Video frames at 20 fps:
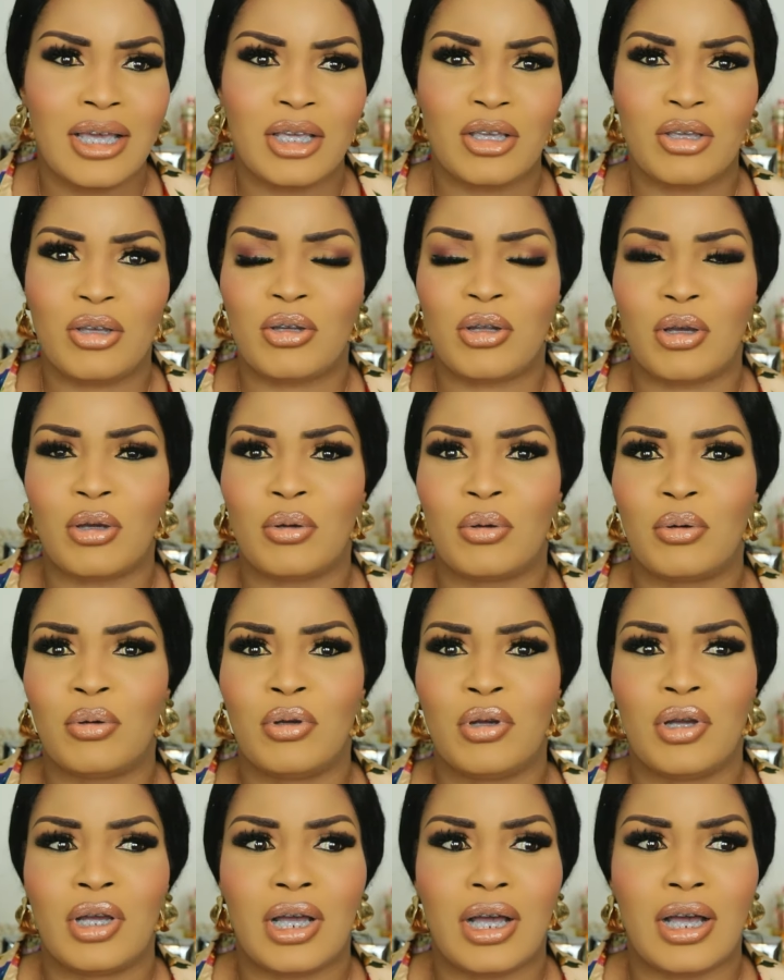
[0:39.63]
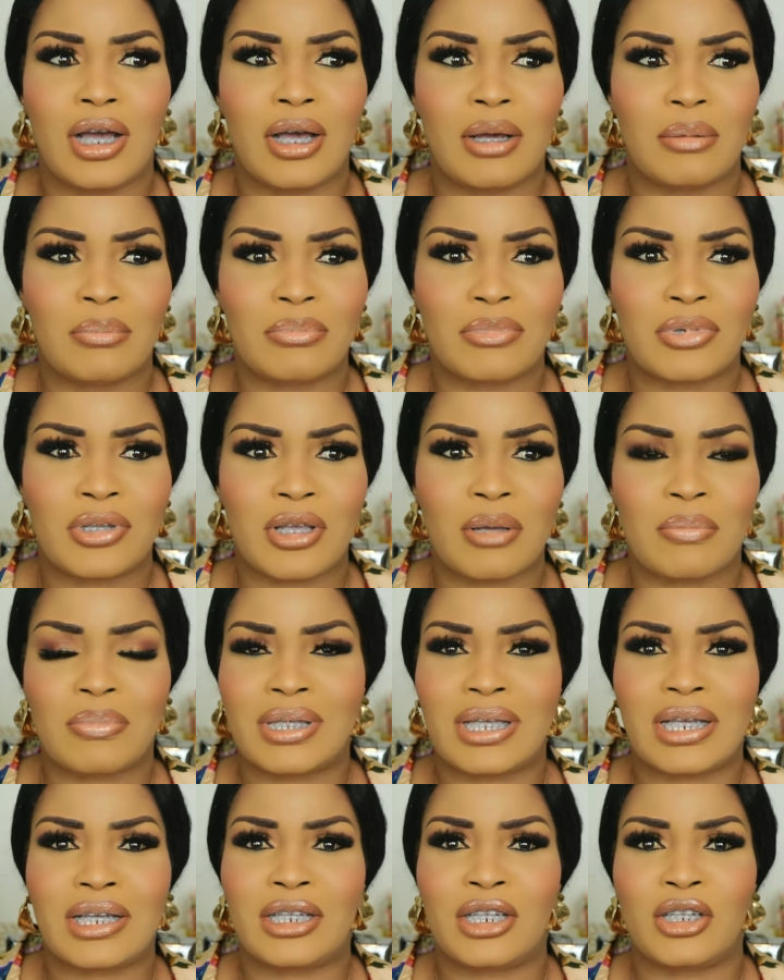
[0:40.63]
You know, um, some
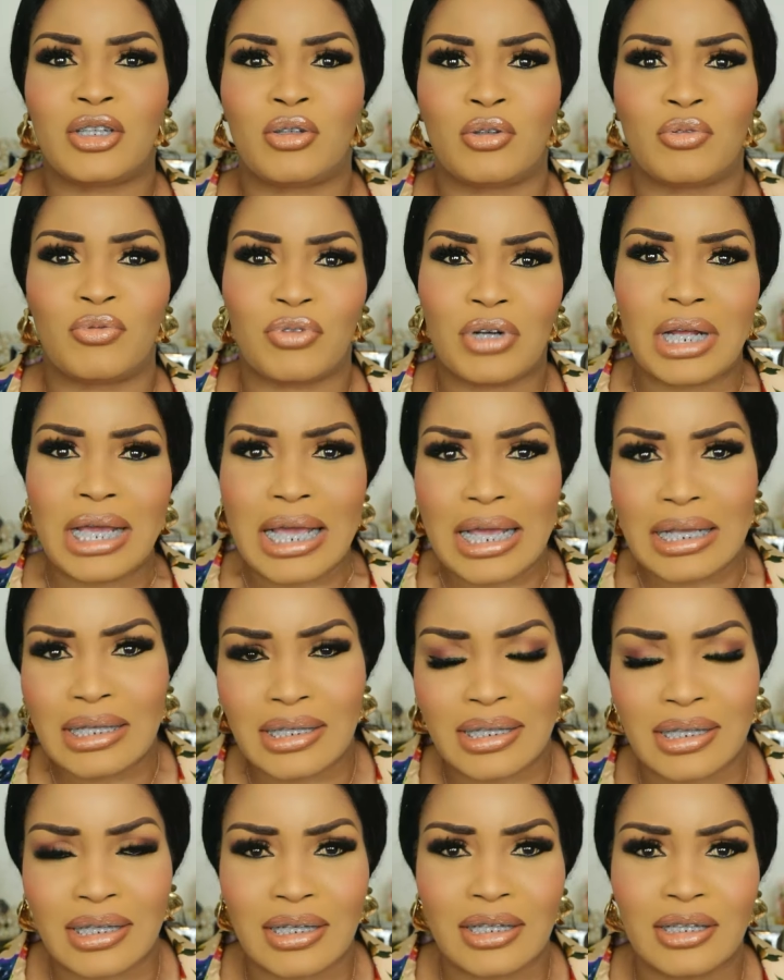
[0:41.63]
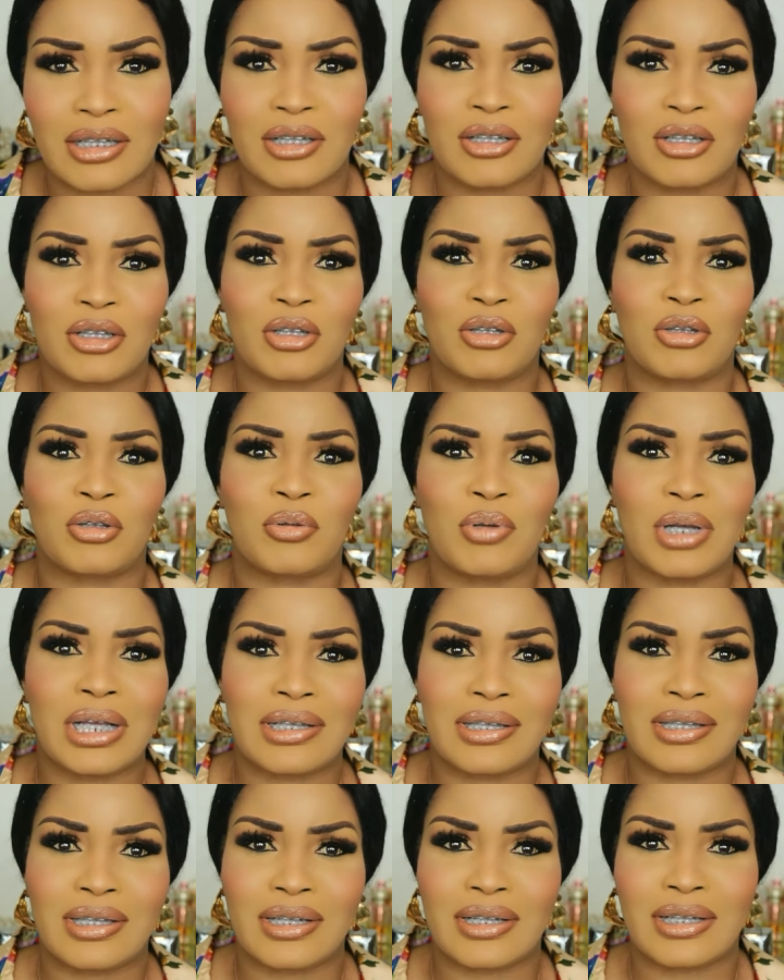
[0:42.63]
say she should rest and she should go
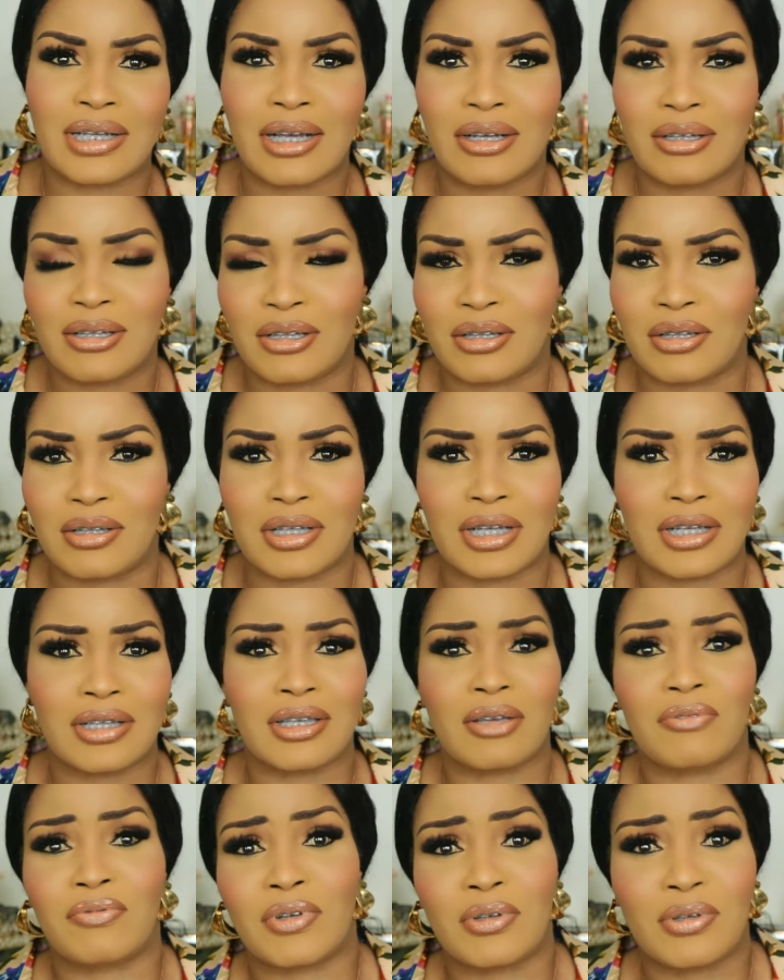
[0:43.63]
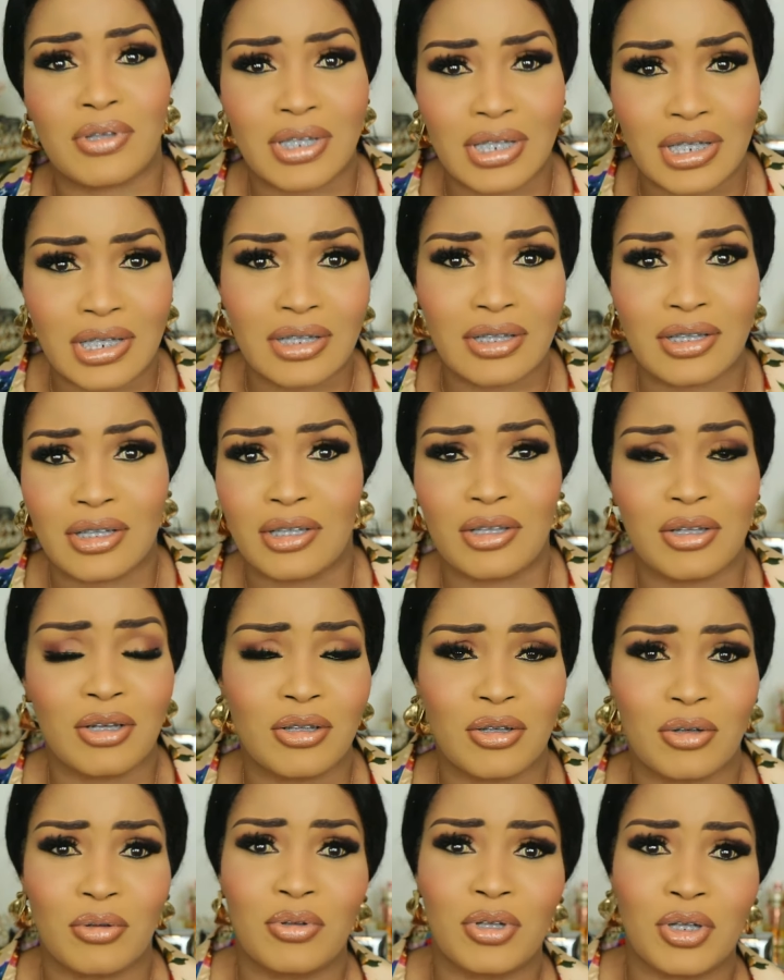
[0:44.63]
and sit down, she should take several seats, she's not
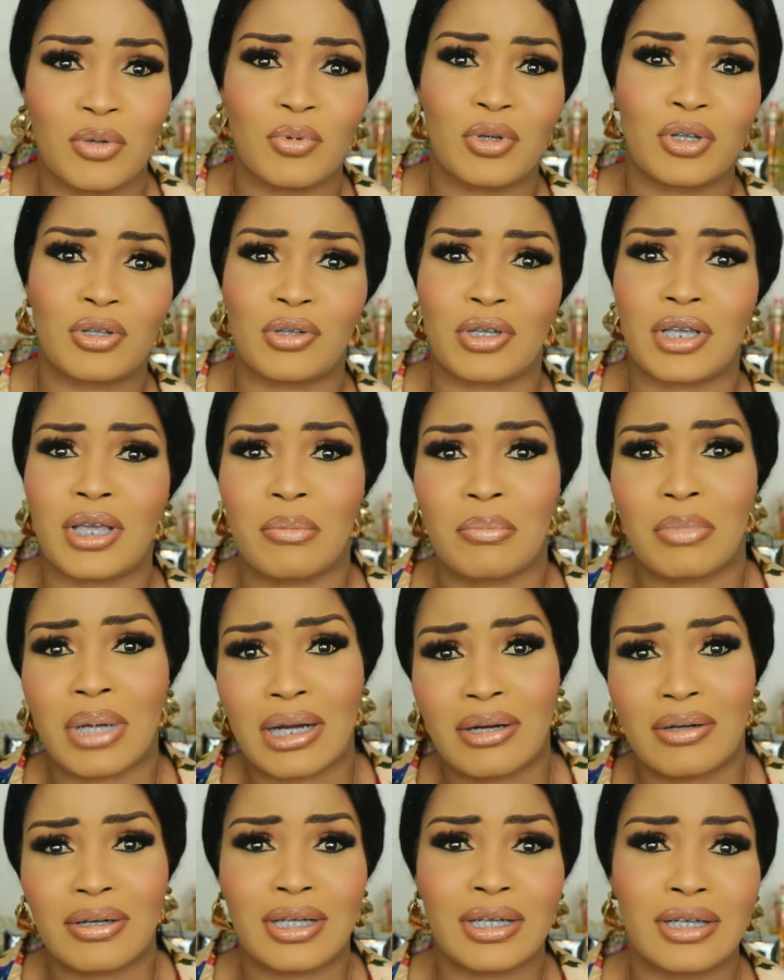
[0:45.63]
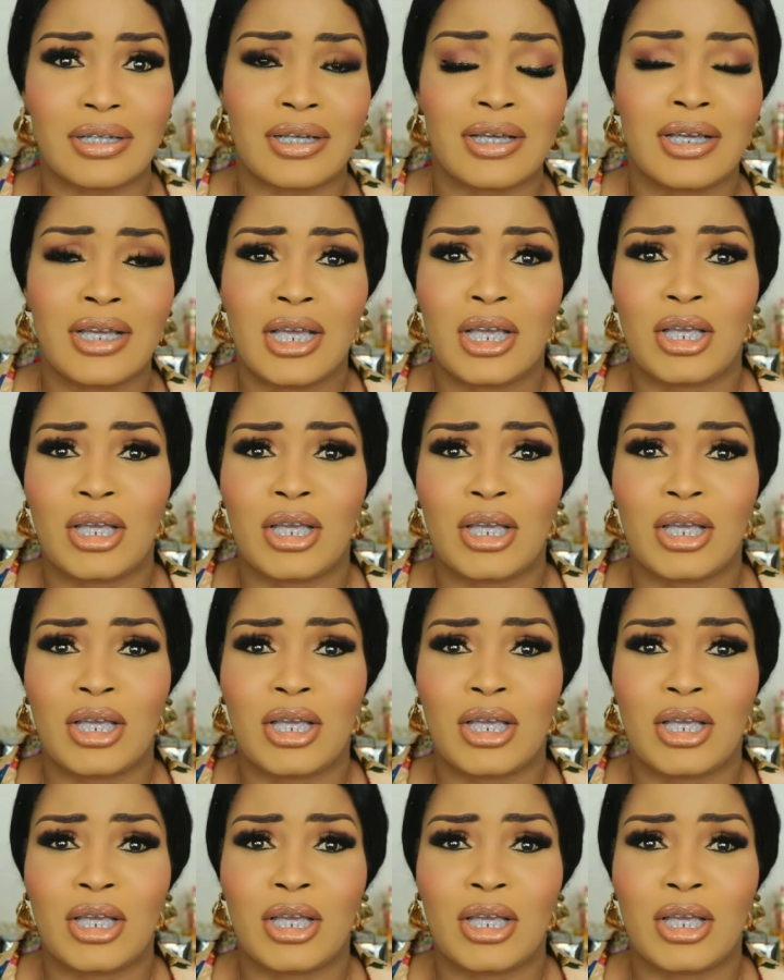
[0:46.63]
the only one to get married,